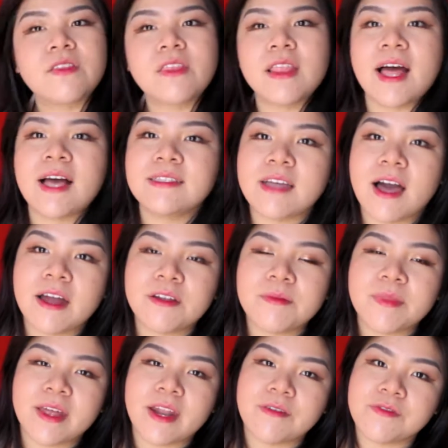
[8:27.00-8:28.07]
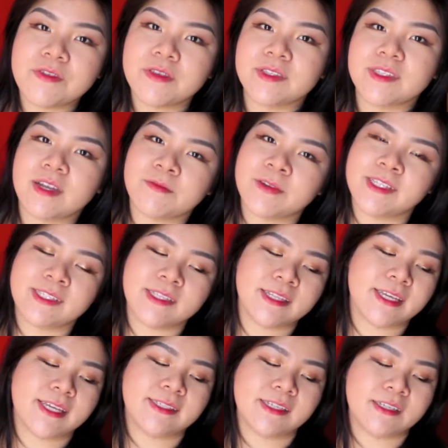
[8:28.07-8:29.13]
The last item that I've used up
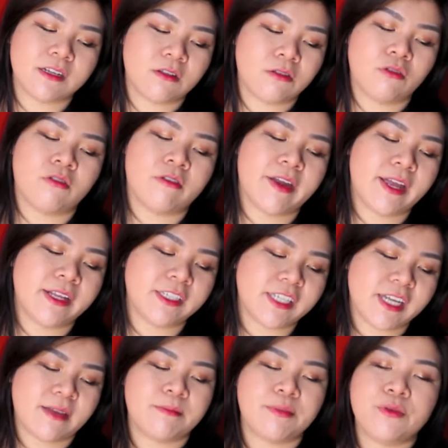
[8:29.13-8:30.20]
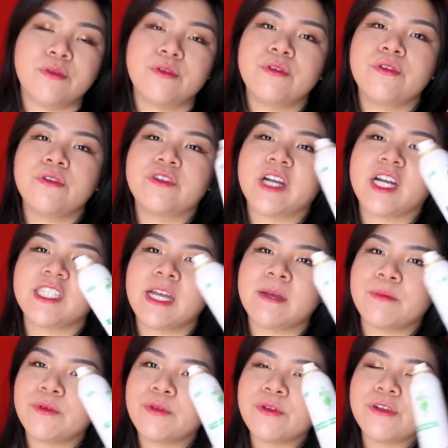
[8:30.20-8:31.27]
recently is this chlorine shampoo, dry
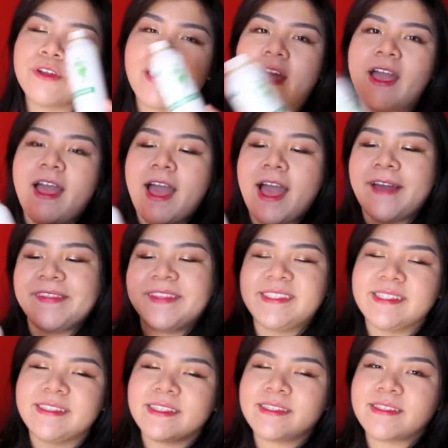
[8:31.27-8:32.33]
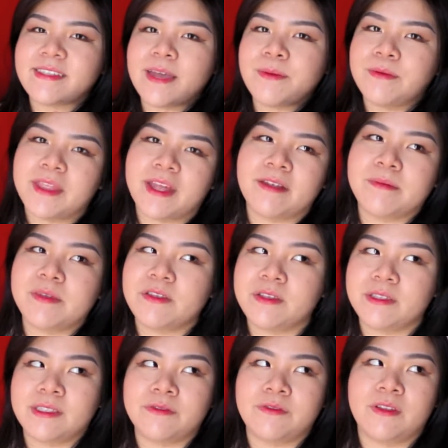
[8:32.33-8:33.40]
shampoo, and this is a staple that I've been
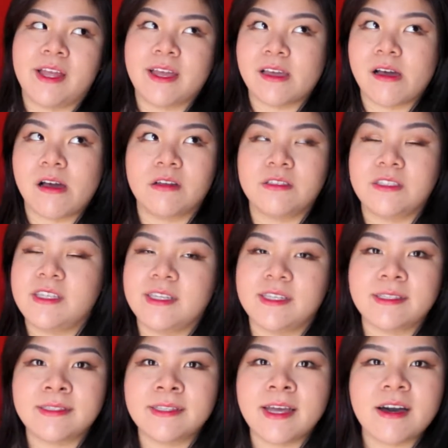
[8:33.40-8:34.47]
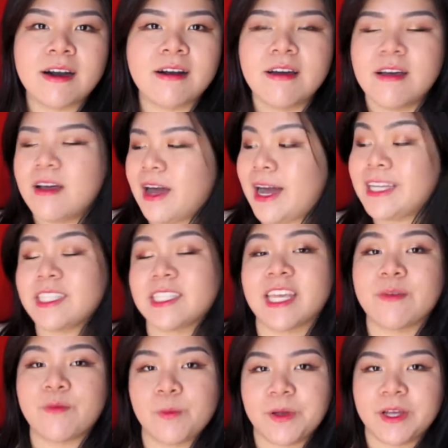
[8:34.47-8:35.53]
using for like years now. I just
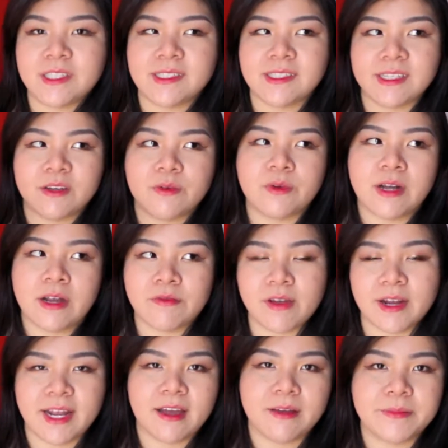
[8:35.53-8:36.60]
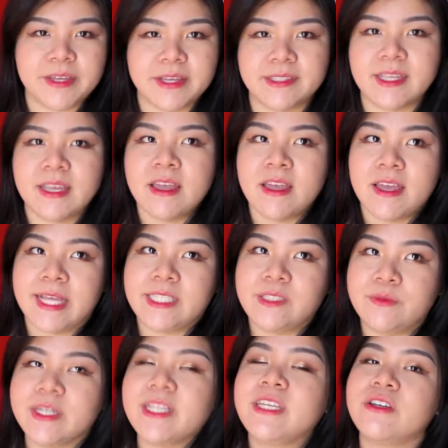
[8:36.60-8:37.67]
keep repurchasing it when I run out because it's
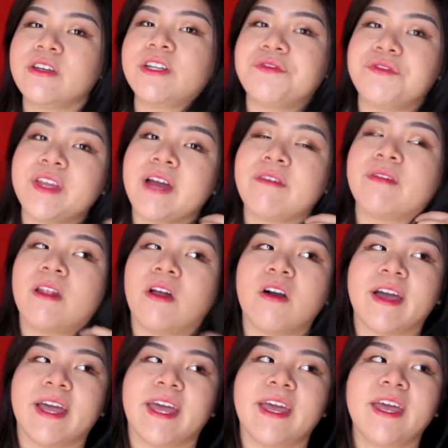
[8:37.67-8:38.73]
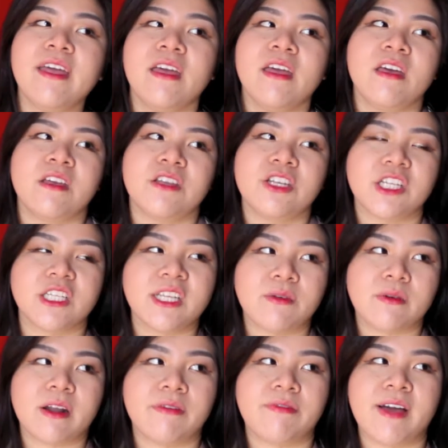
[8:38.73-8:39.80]
really good if you have long hair. Usually
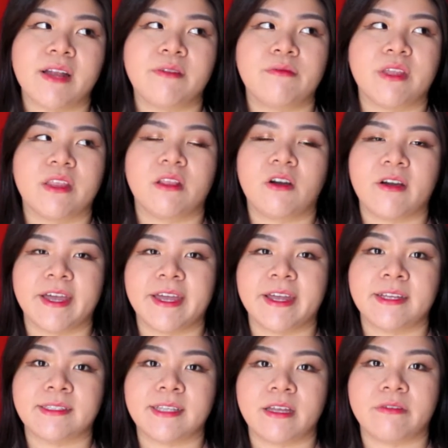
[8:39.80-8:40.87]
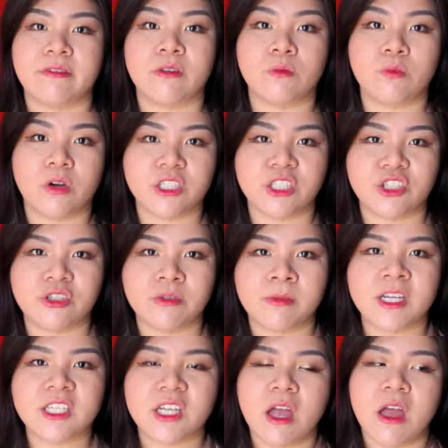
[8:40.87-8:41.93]
what I find with long hair is that if you wash it too
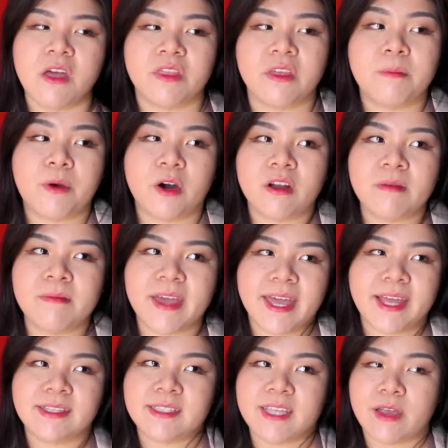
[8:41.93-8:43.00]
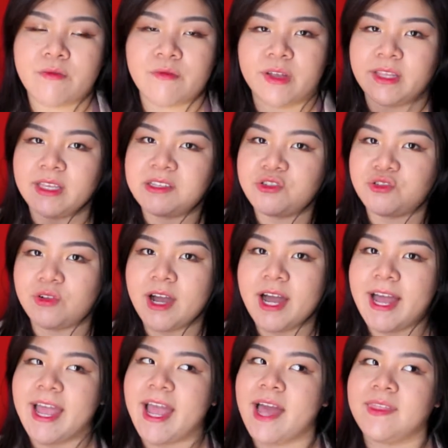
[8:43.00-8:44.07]
much, the bottom ends get really
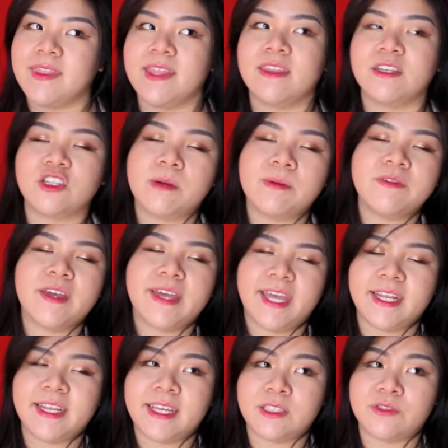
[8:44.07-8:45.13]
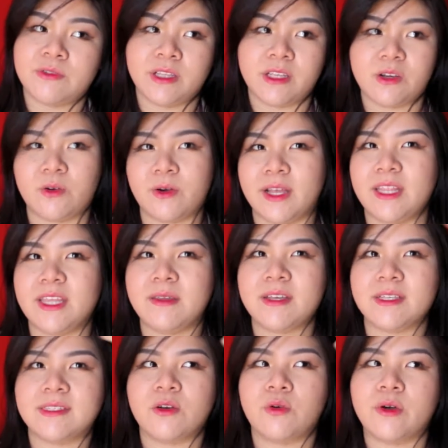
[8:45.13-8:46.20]
dry and then the top of your head gets really oily
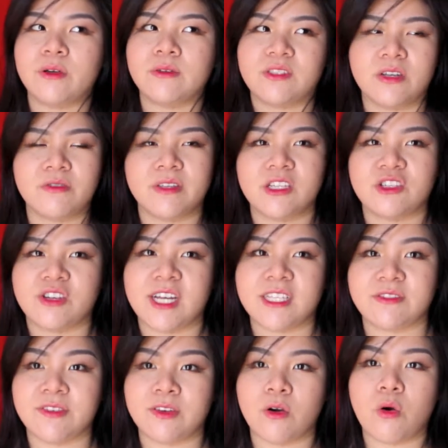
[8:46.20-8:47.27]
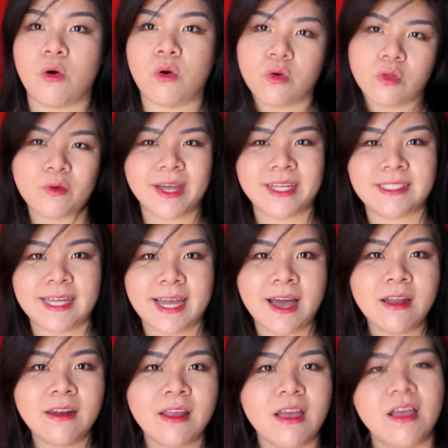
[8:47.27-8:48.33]
because the oils don't really transfer all the way
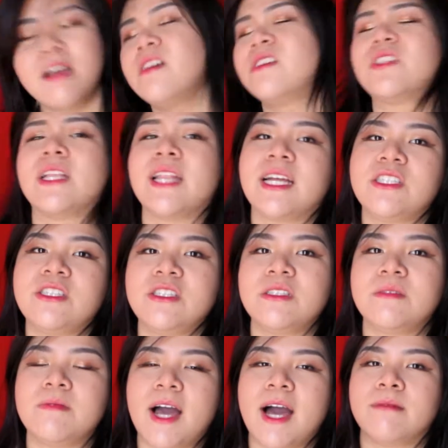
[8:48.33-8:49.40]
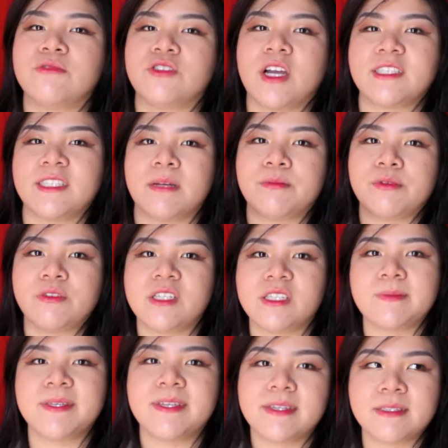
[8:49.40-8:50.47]
down. So I like to use dry shampoo
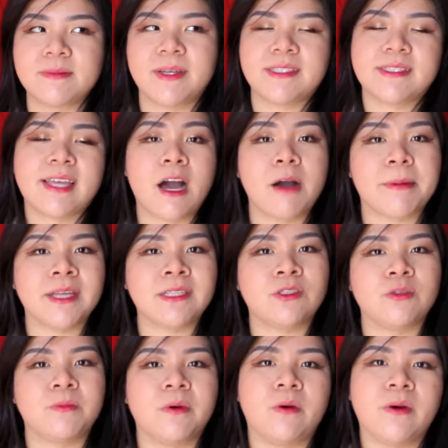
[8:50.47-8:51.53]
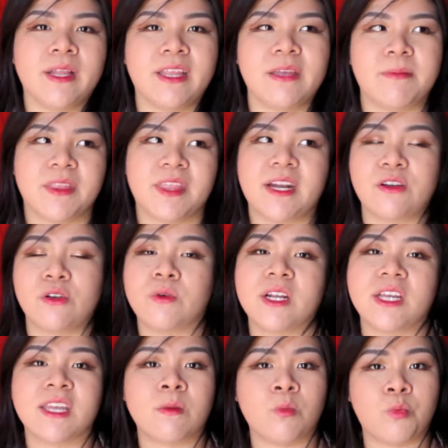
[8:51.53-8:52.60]
just because my scalp gets super oily, but then I don't
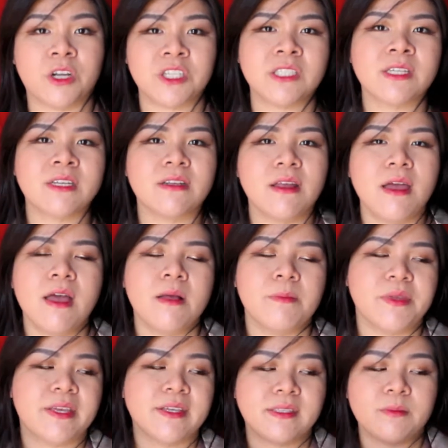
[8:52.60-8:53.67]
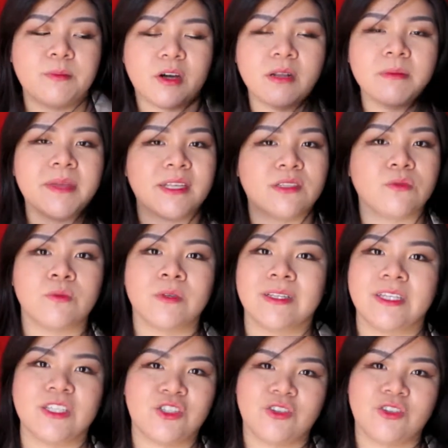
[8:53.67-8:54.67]
want to keep washing it because the bottom gets really